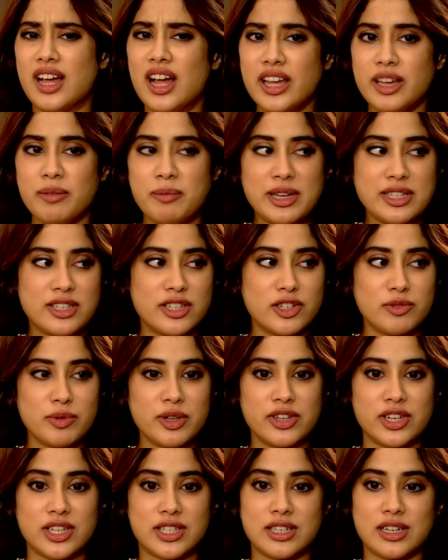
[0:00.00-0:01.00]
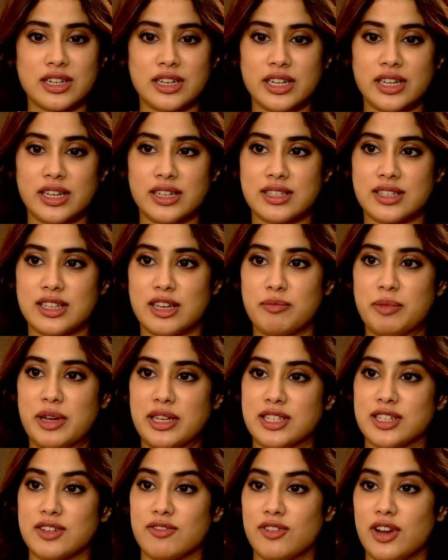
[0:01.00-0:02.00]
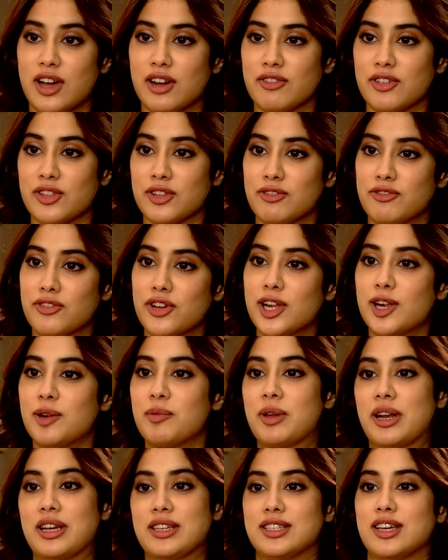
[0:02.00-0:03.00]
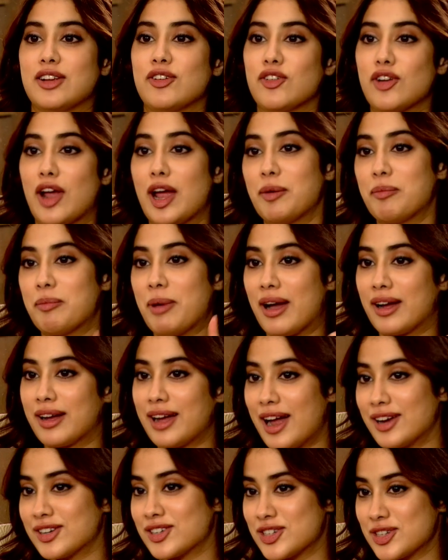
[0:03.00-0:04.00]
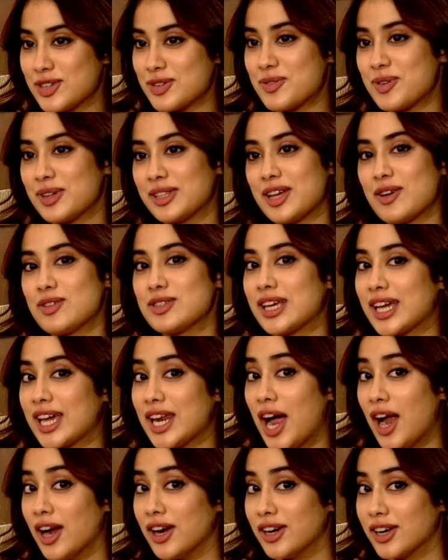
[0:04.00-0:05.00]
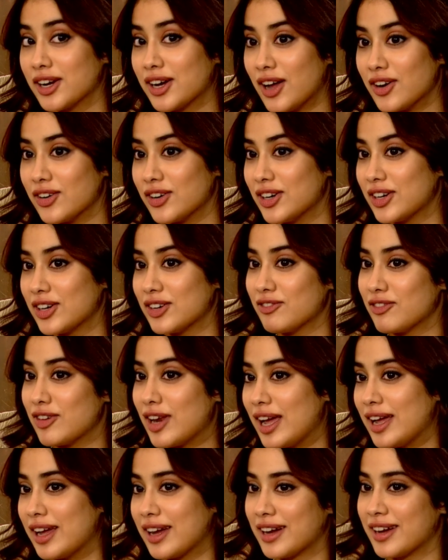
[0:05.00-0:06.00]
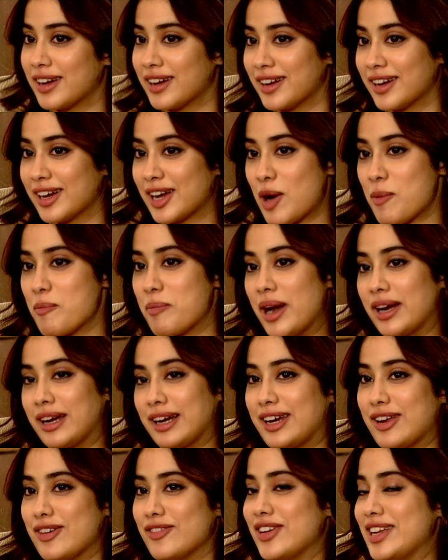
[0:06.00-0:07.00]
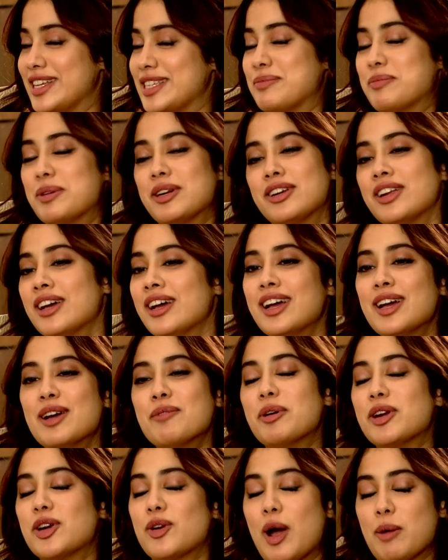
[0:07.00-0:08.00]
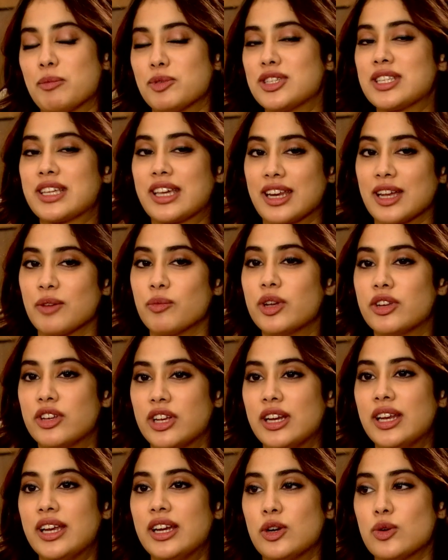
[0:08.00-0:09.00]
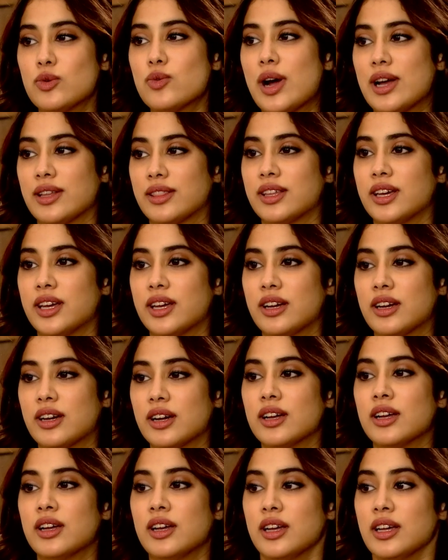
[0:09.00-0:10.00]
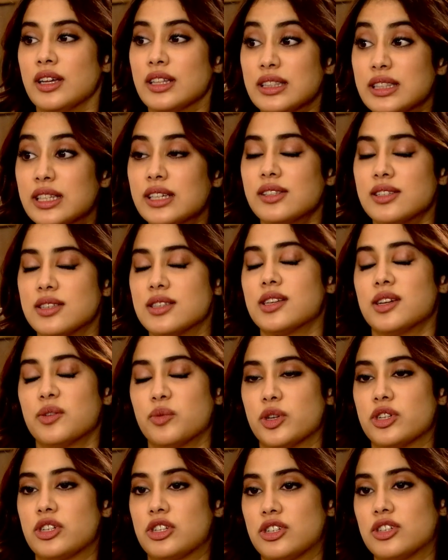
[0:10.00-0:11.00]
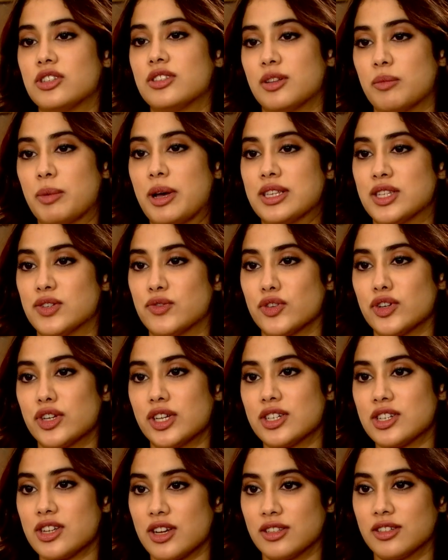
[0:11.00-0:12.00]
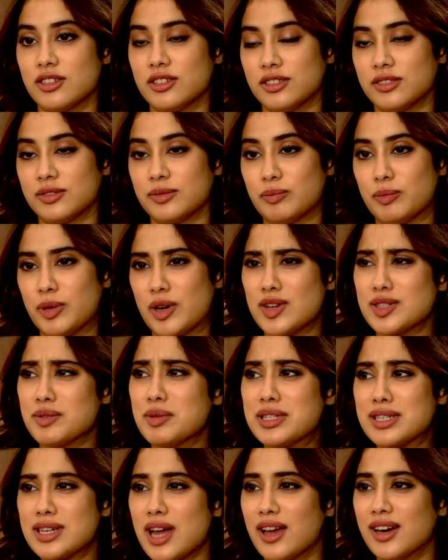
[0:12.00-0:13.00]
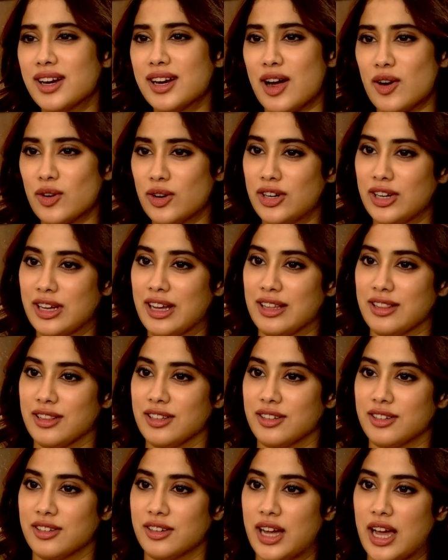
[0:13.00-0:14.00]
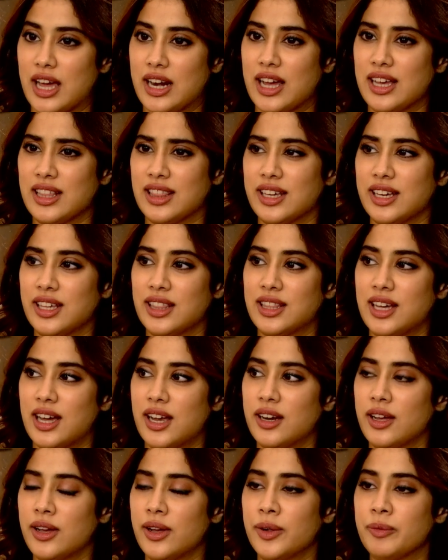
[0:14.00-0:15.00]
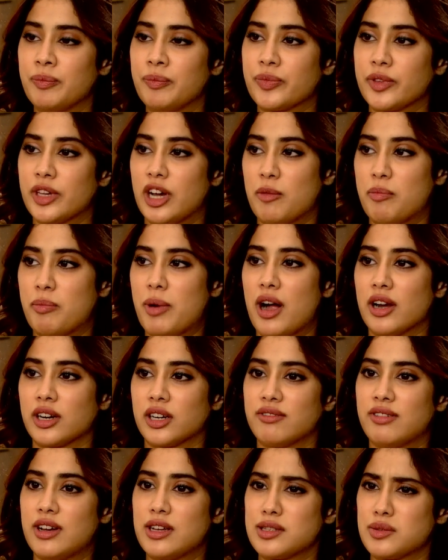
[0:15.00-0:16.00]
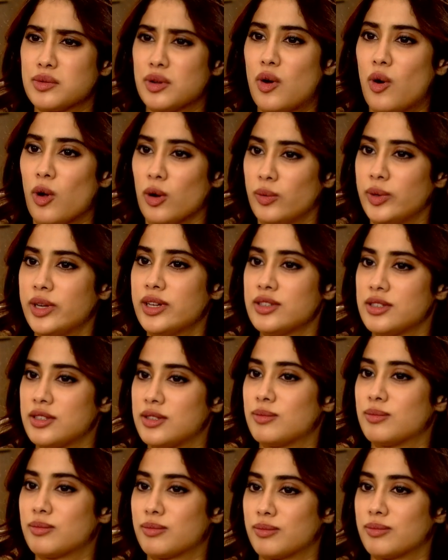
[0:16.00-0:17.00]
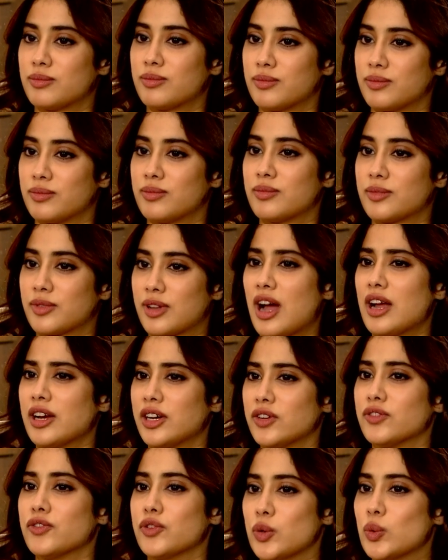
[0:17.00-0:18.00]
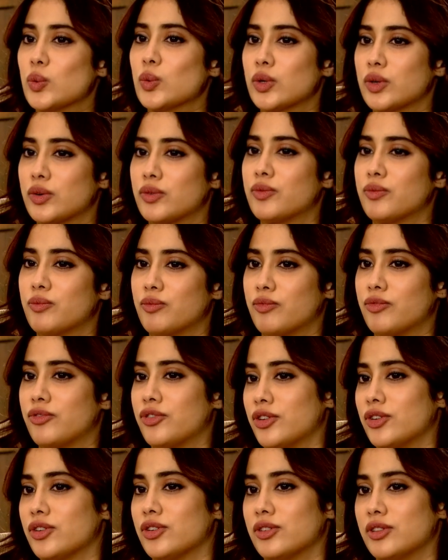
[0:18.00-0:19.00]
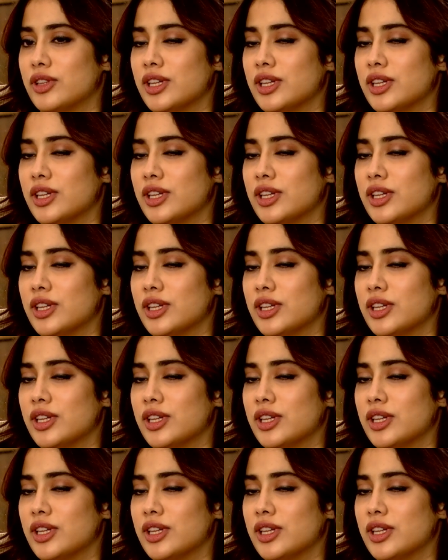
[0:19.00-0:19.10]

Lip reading: yeah, he messaged me recently and said best of luck for the film, and I said right back at you, and there was like an undercurrent of like competitiveness, but no, I'm just kidding. We really do, I think, dil se wish the best for each other because we started out together, and I think that a part of us will always kind of root for